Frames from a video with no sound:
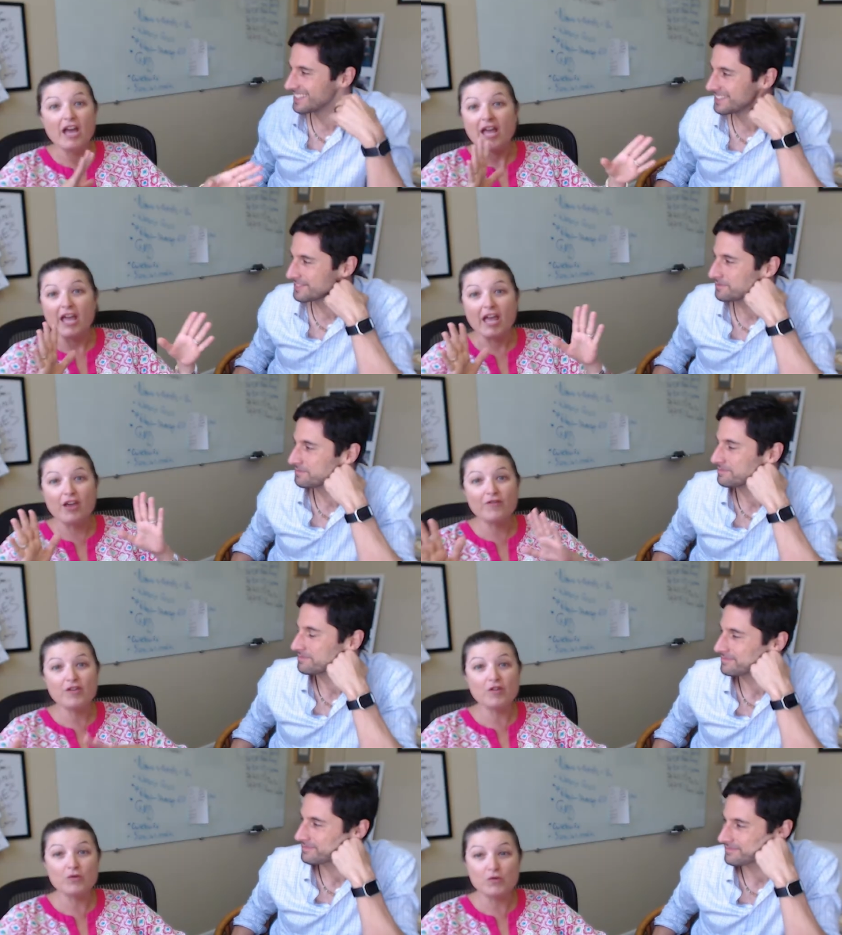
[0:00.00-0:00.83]
Speaker 1: if you
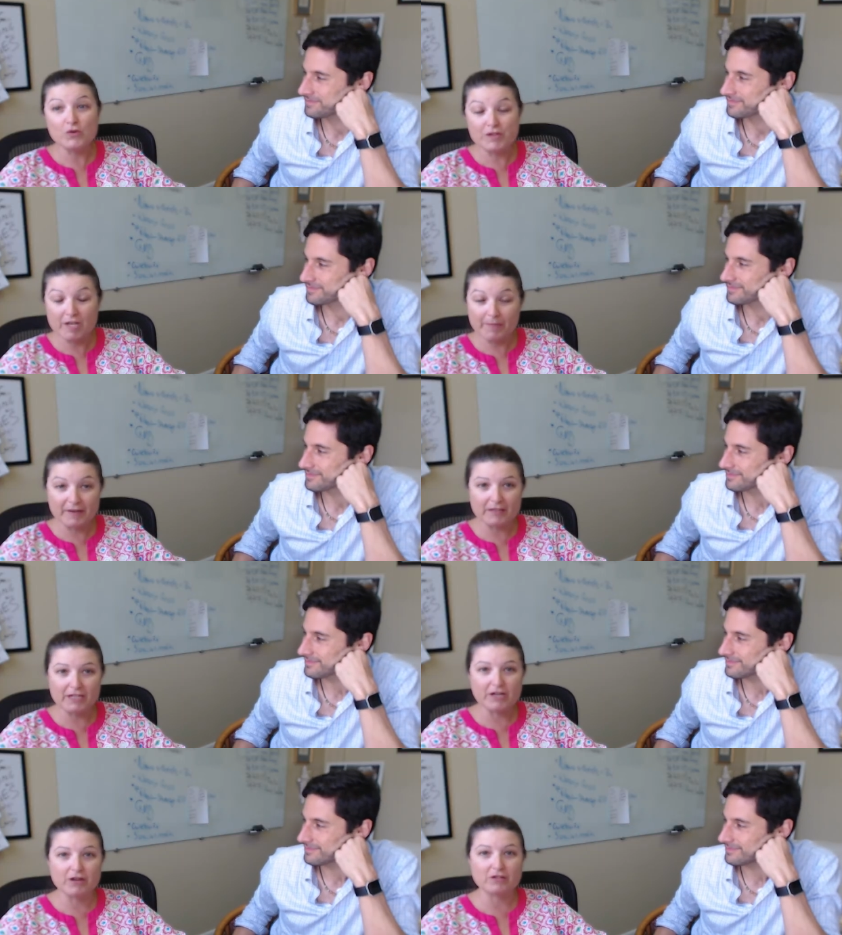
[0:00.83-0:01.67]
typically go
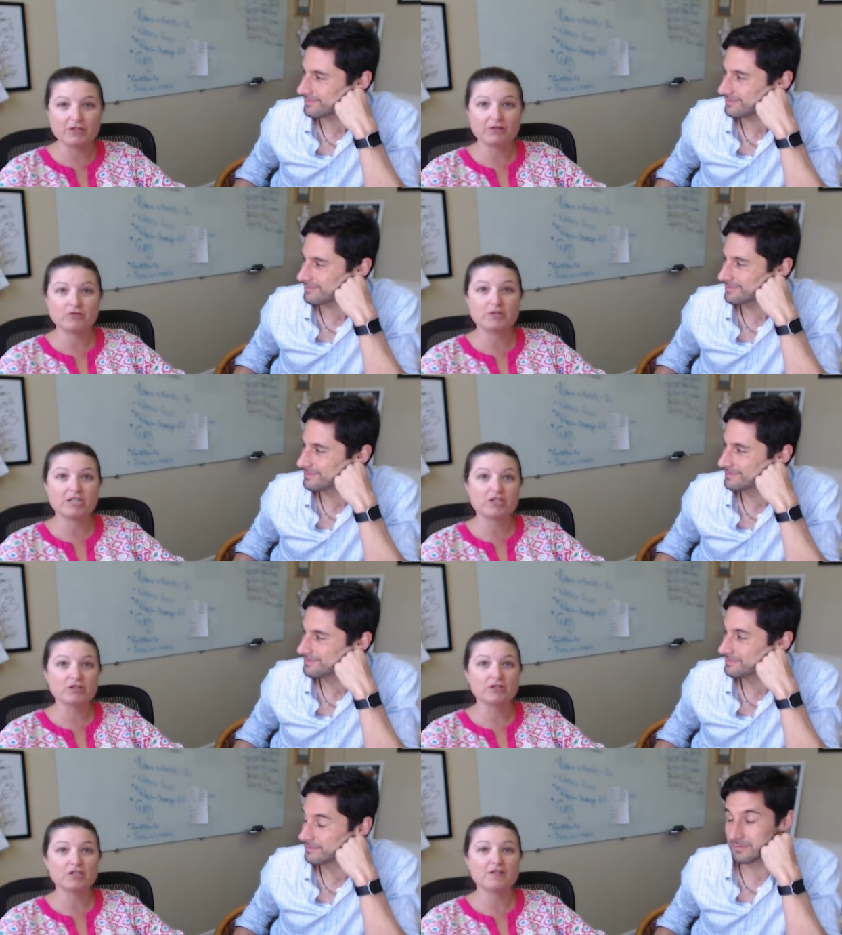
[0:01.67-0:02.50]
to the traditional
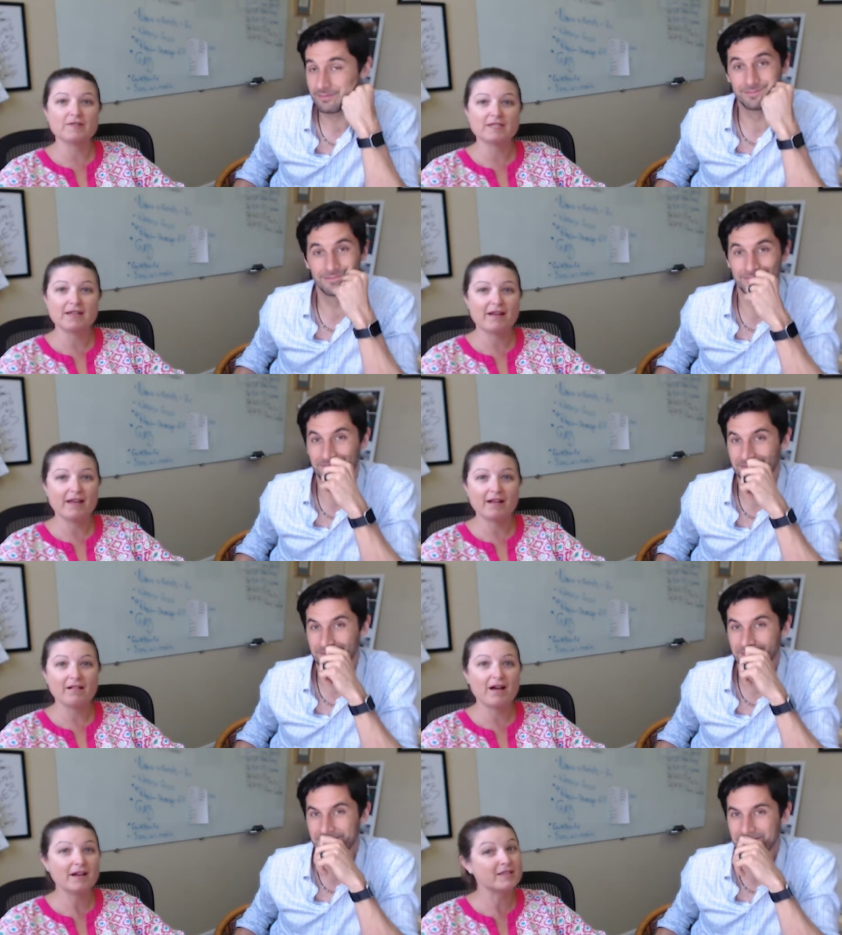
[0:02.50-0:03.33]
service at nine o'clock,
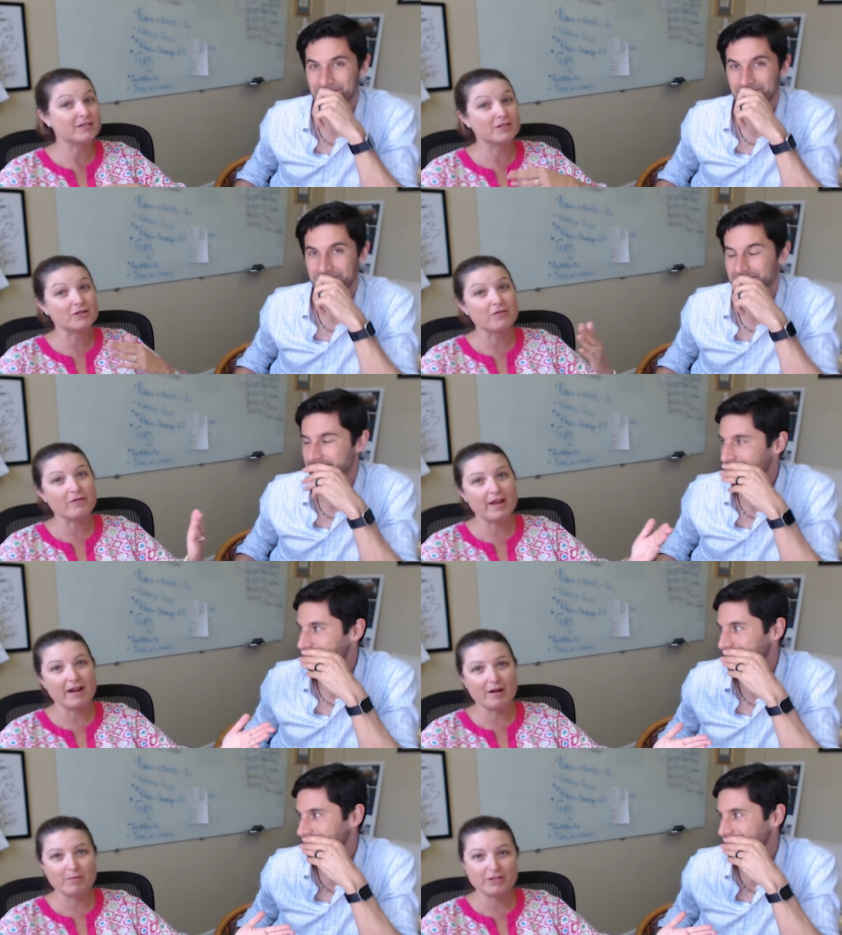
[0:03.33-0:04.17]
this is a great
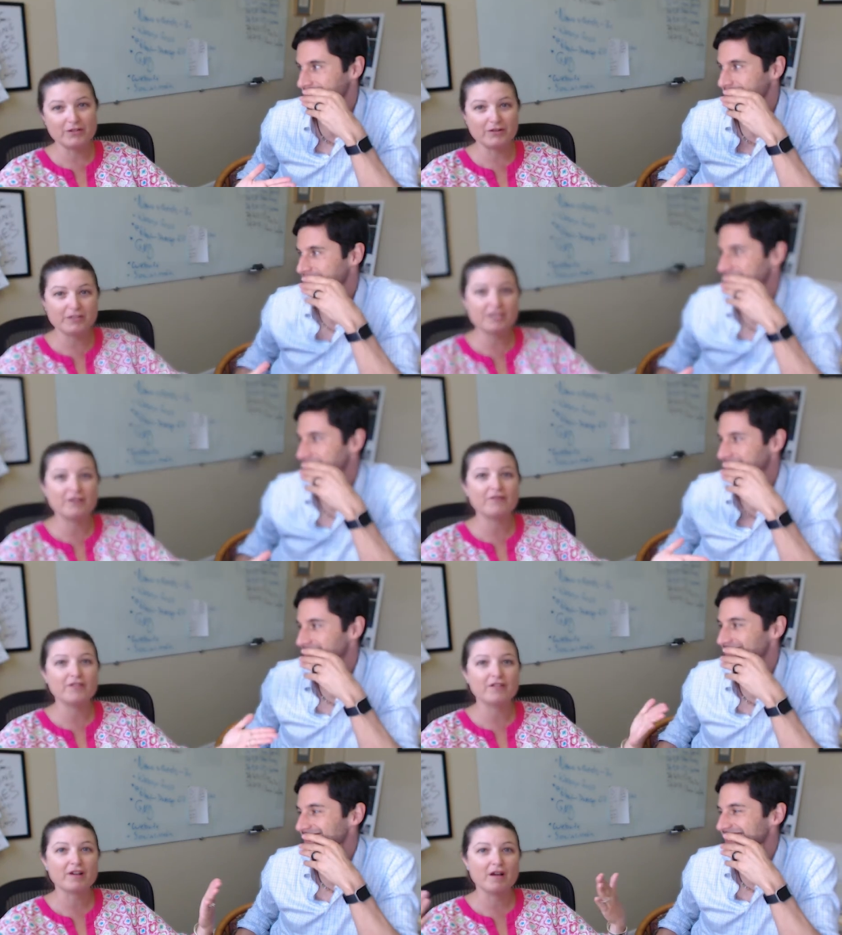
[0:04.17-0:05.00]
opportunity for you to
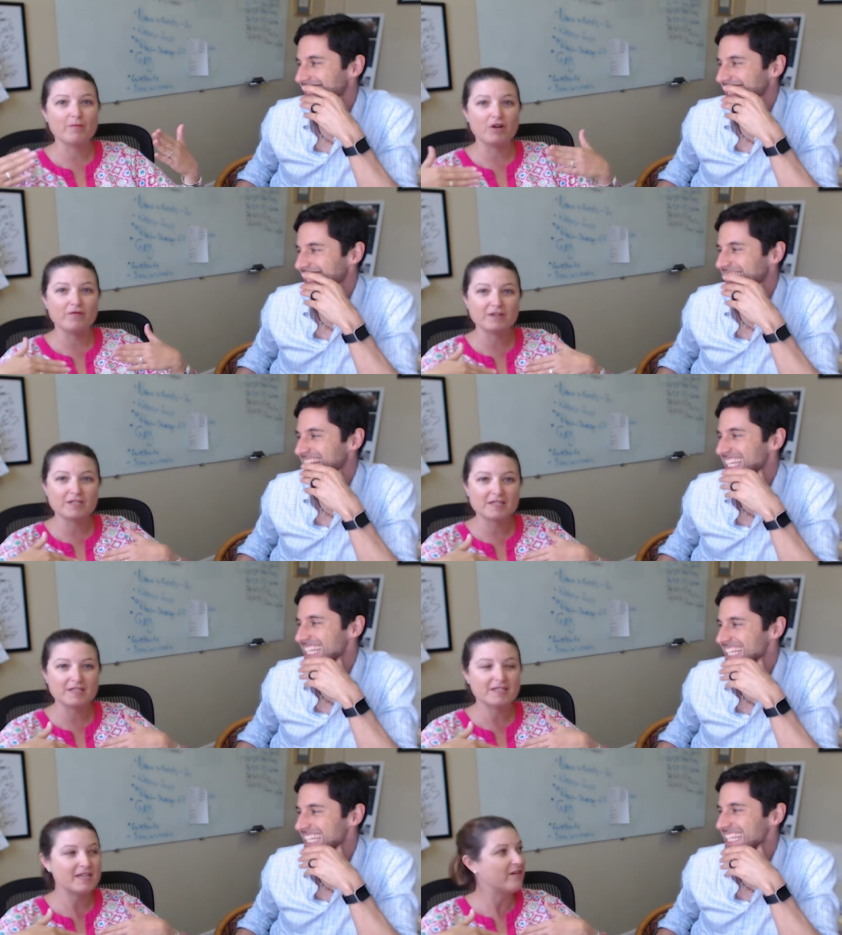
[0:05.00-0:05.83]
come over to the
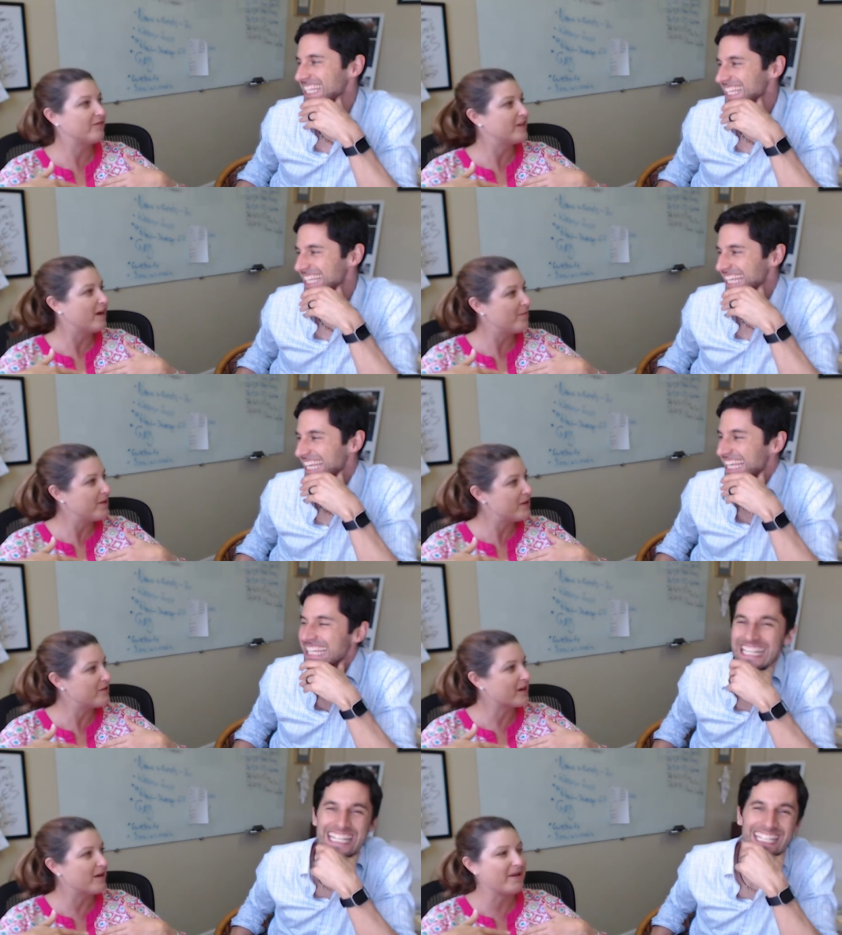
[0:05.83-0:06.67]
CFW, come
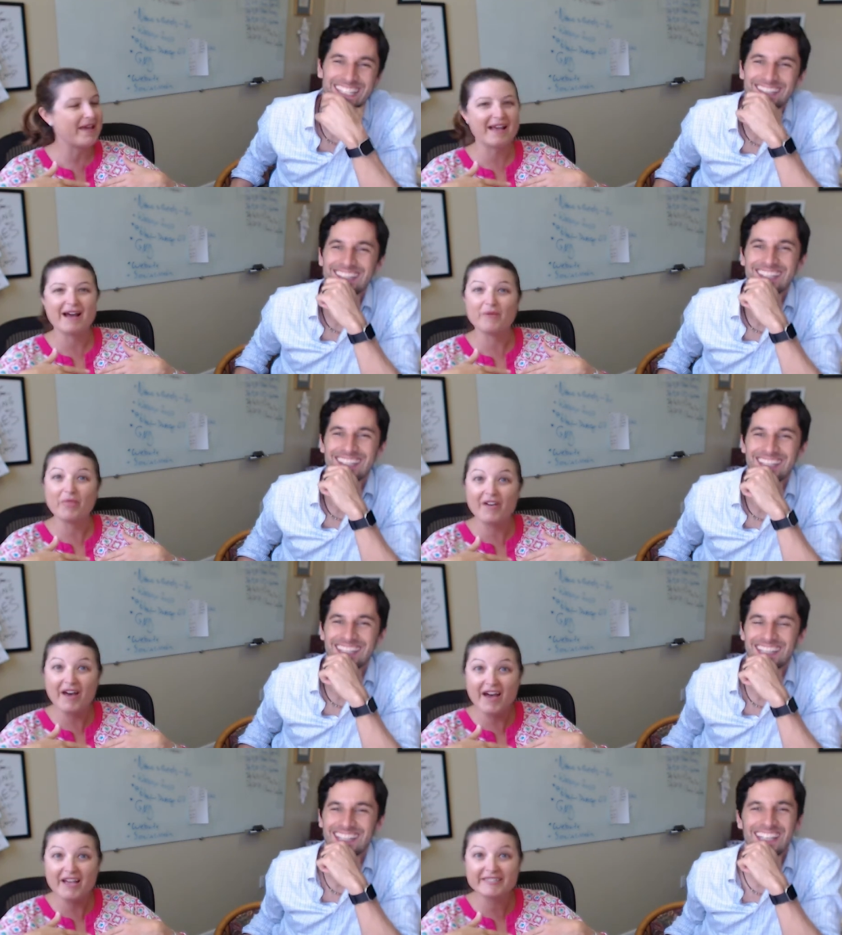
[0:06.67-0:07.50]
hang out with us,